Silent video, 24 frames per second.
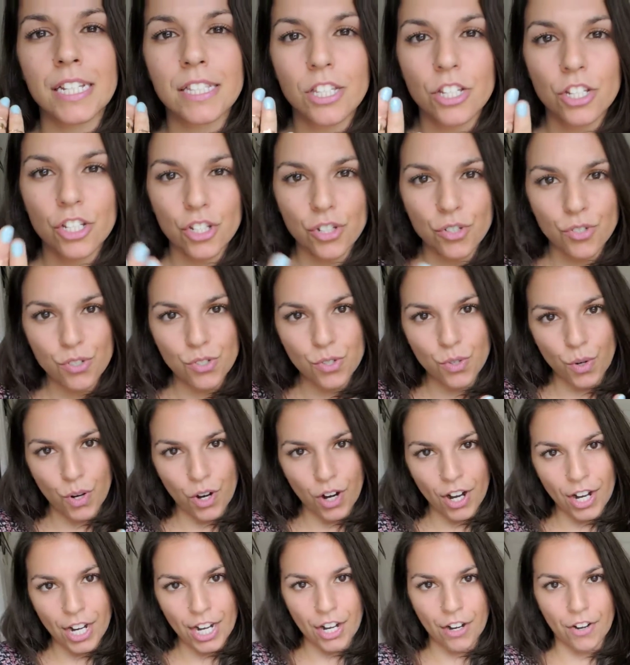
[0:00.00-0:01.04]
It's a shoe
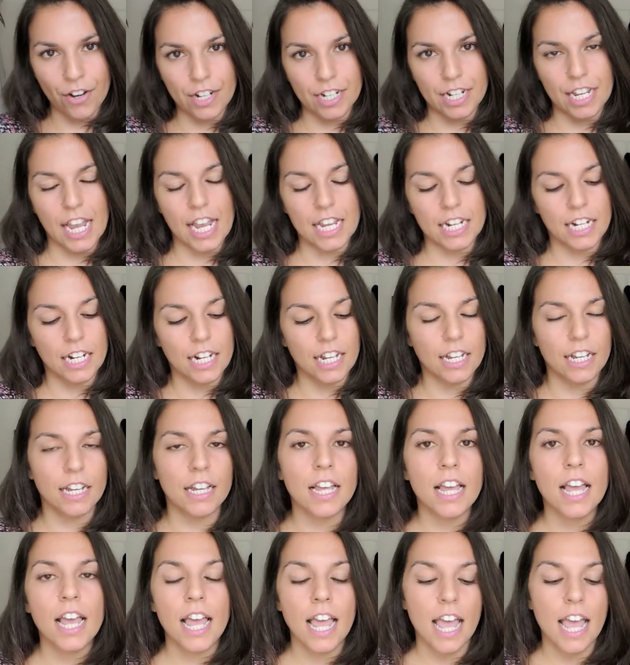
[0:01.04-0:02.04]
store here in Canada,